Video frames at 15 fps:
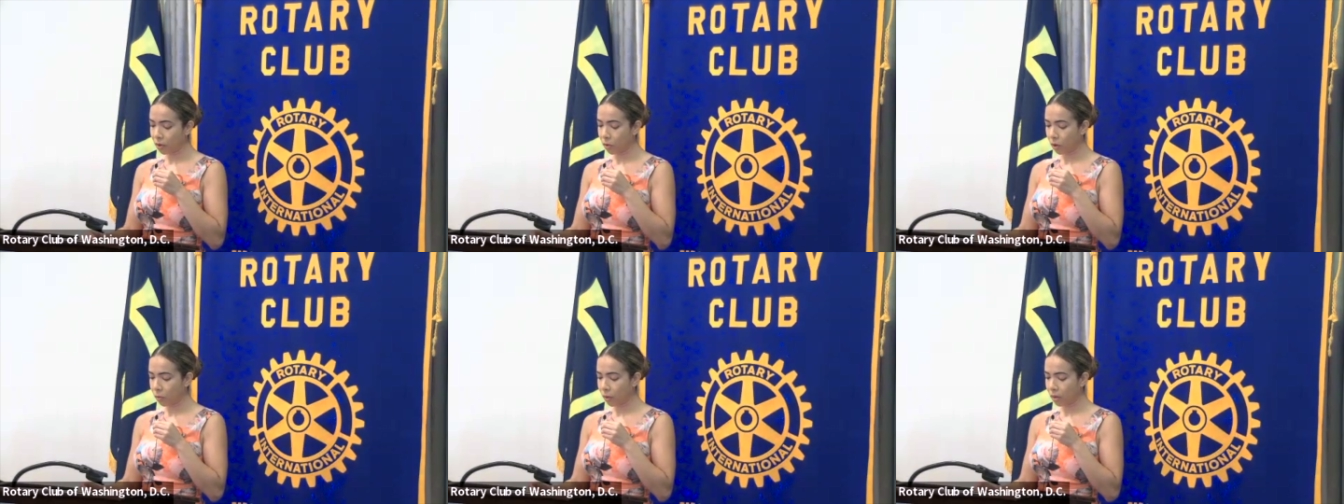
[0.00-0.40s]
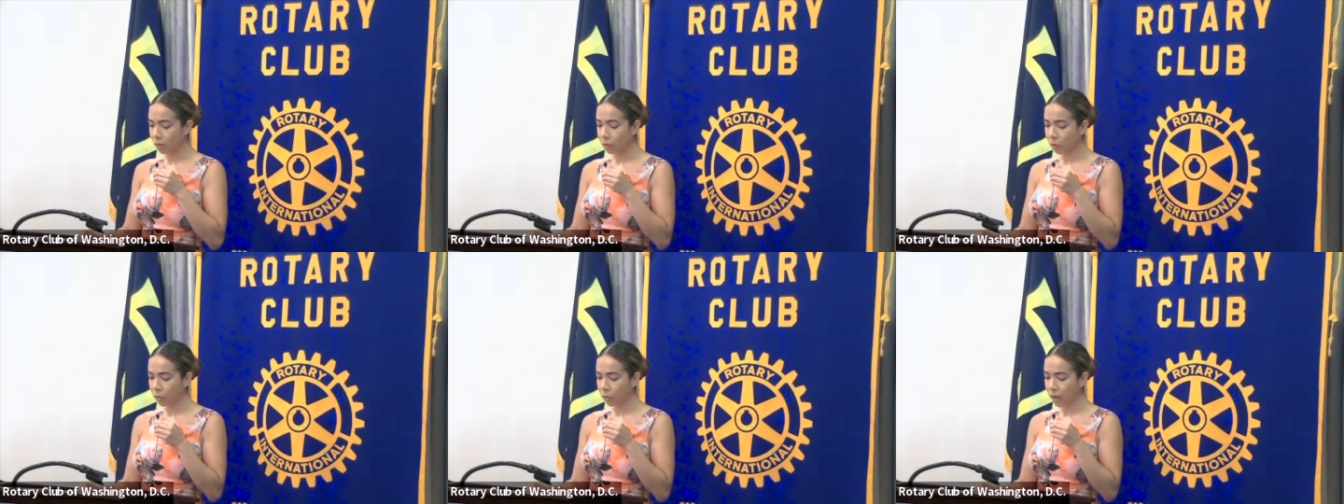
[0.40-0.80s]
where we
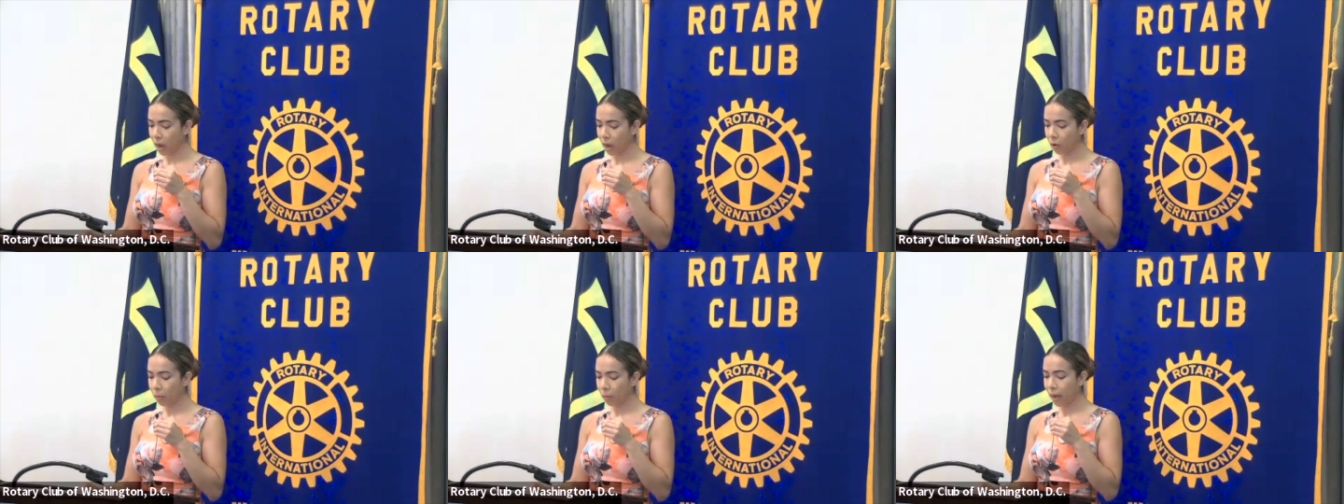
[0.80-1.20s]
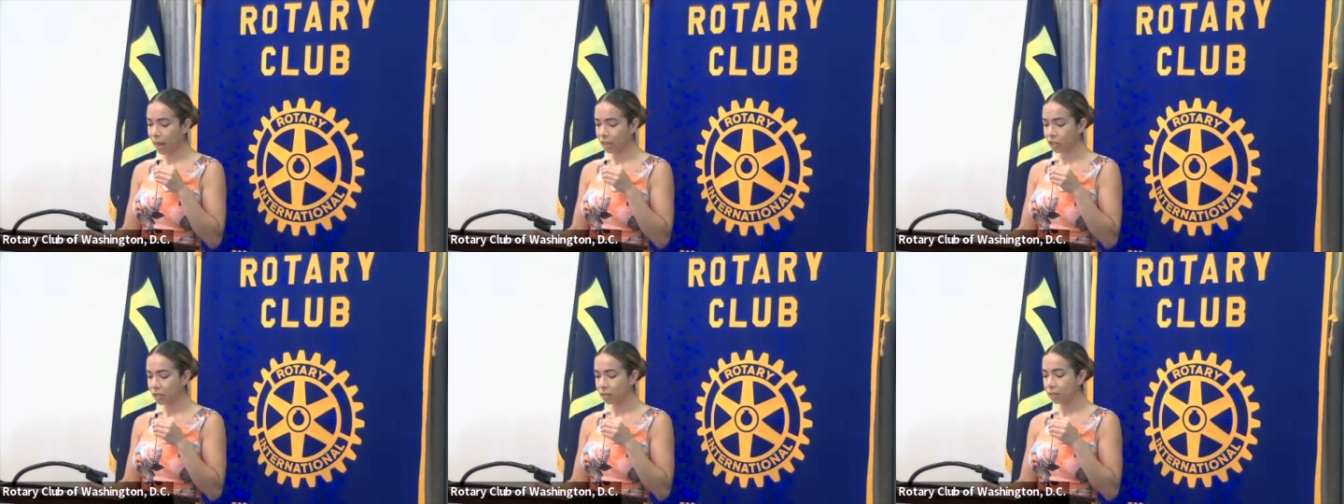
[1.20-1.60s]
employ our
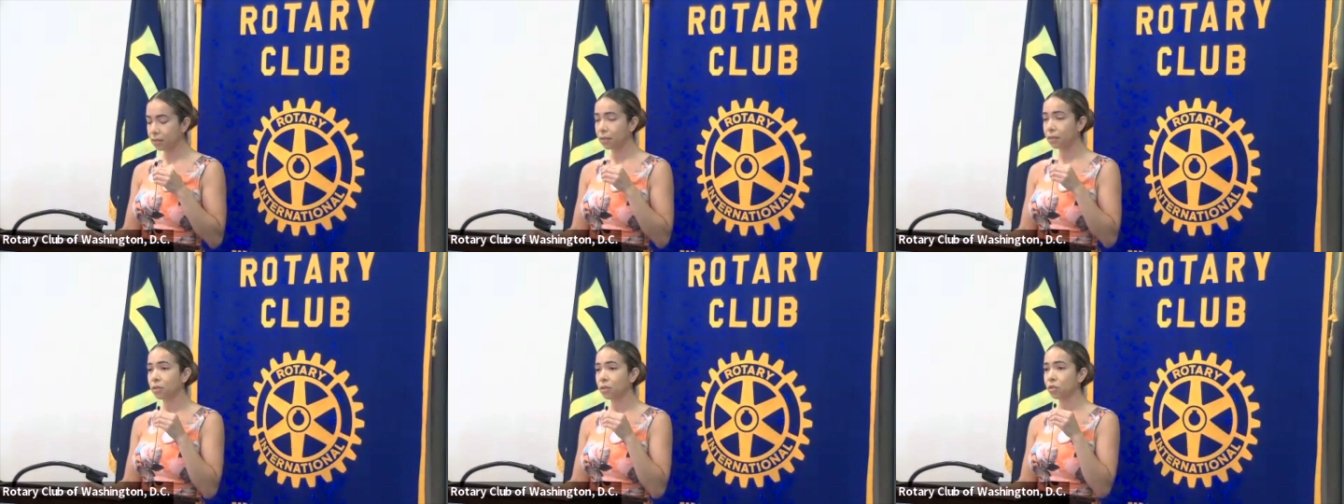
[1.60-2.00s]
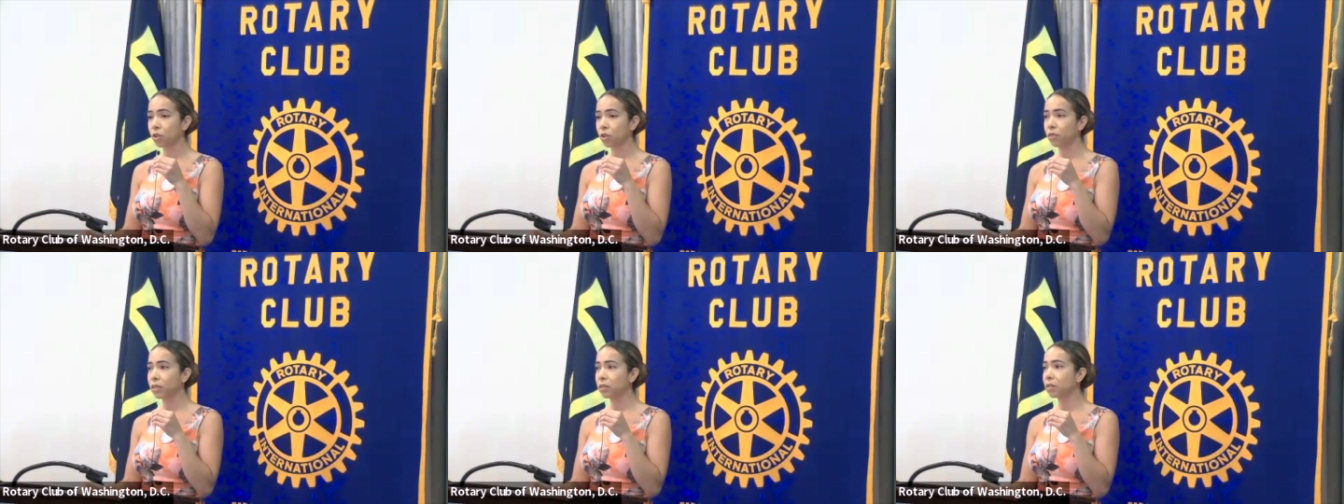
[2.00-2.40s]
passions in the
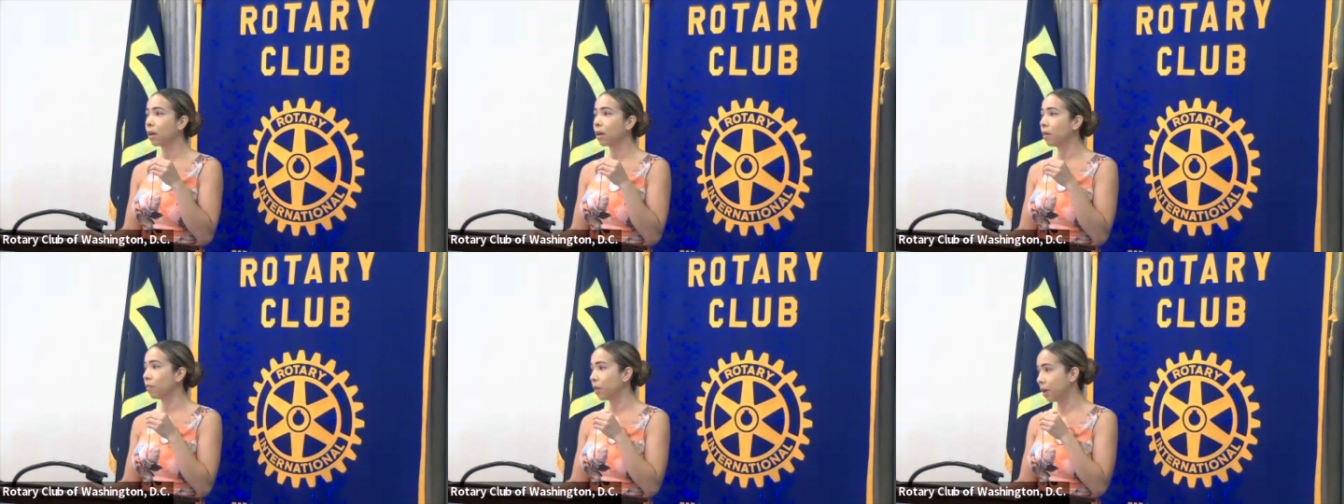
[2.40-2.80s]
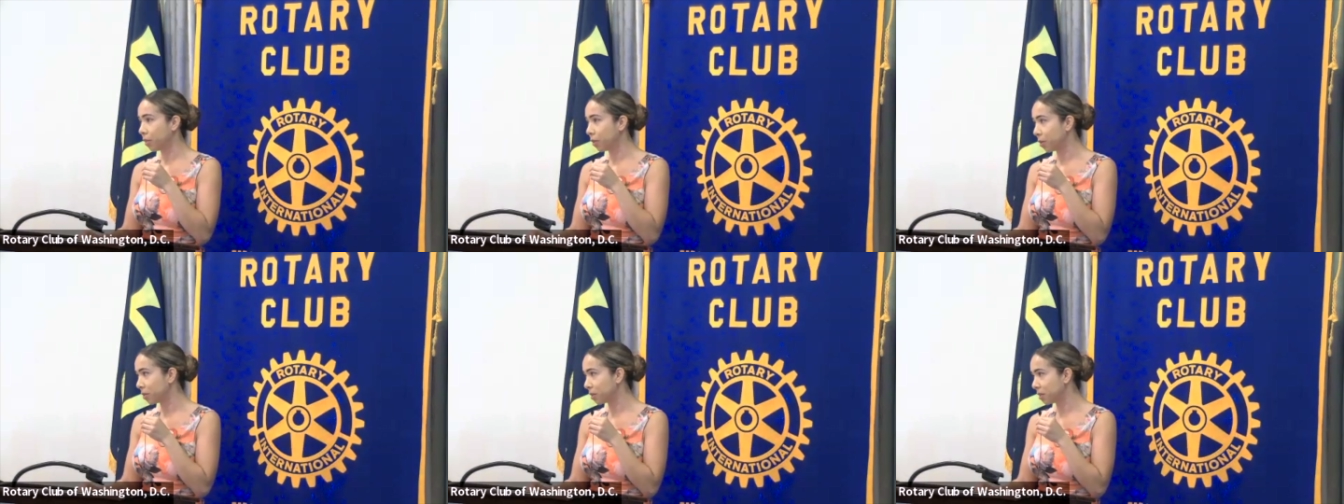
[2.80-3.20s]
service of
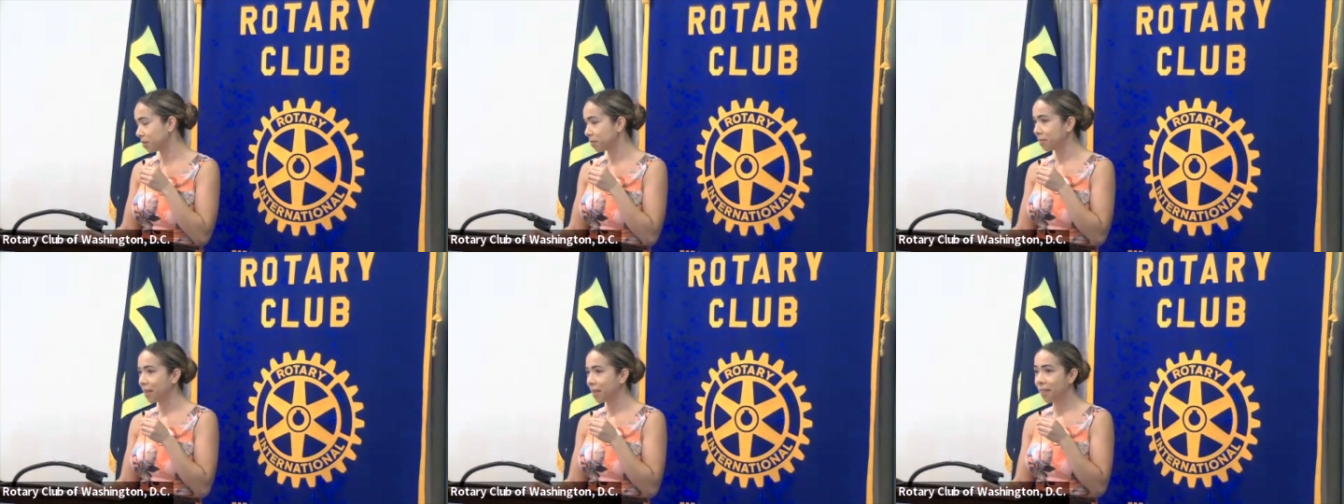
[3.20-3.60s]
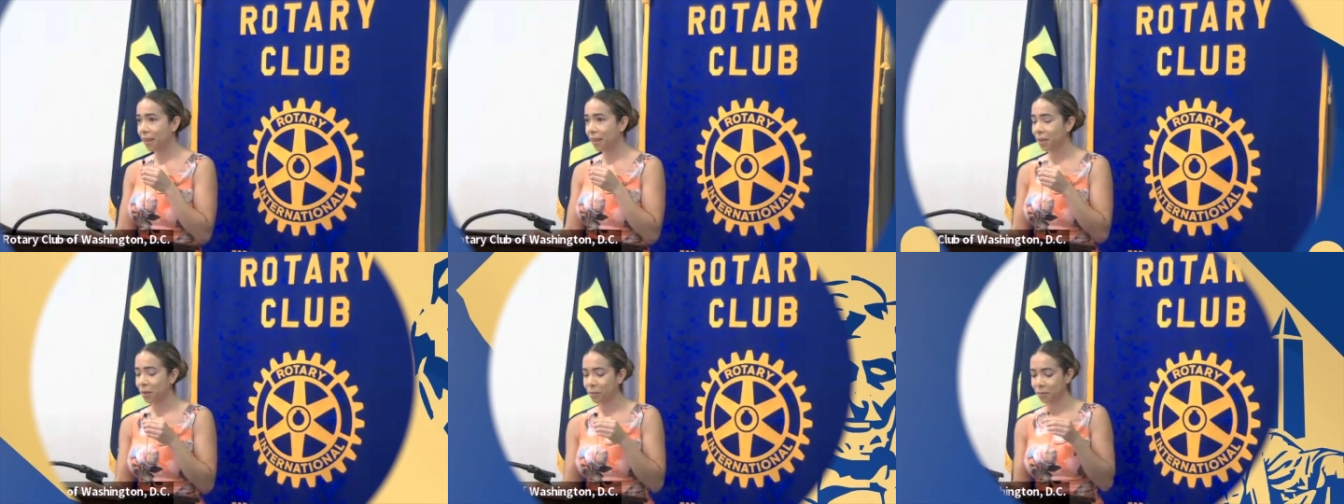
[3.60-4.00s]
others. Thank you.